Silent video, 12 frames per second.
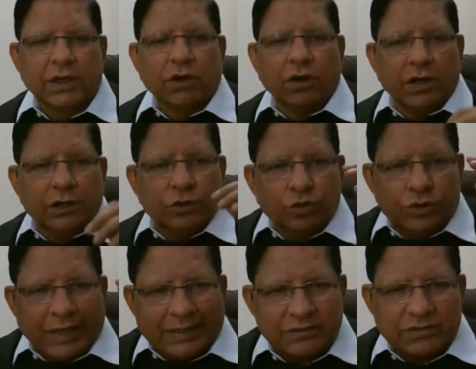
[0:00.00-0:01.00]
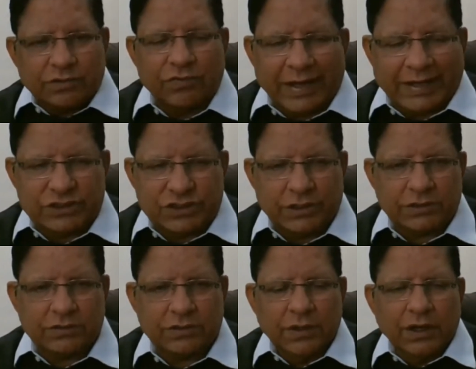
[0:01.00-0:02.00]
or do tens of
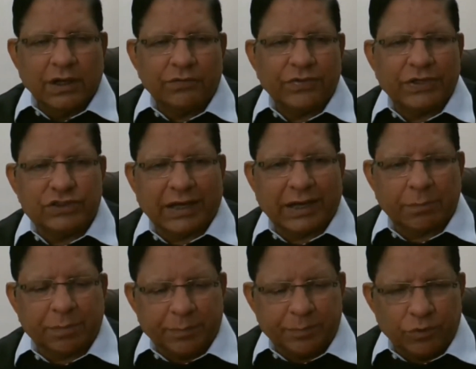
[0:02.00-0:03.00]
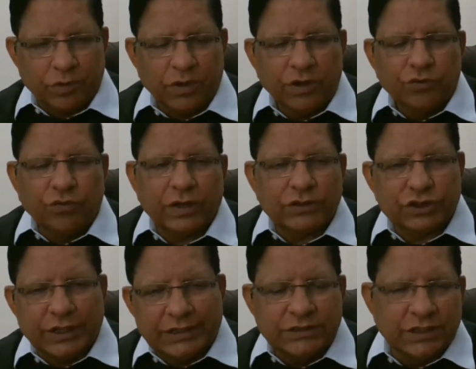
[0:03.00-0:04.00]
lectures of HR people for
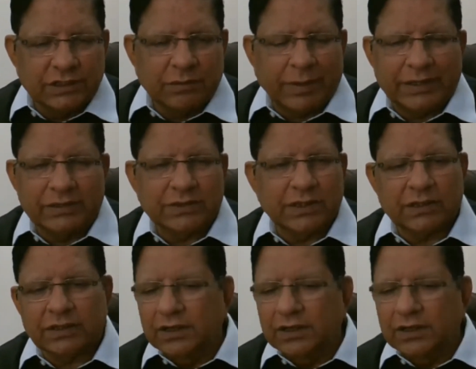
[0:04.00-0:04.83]
changing the mindset.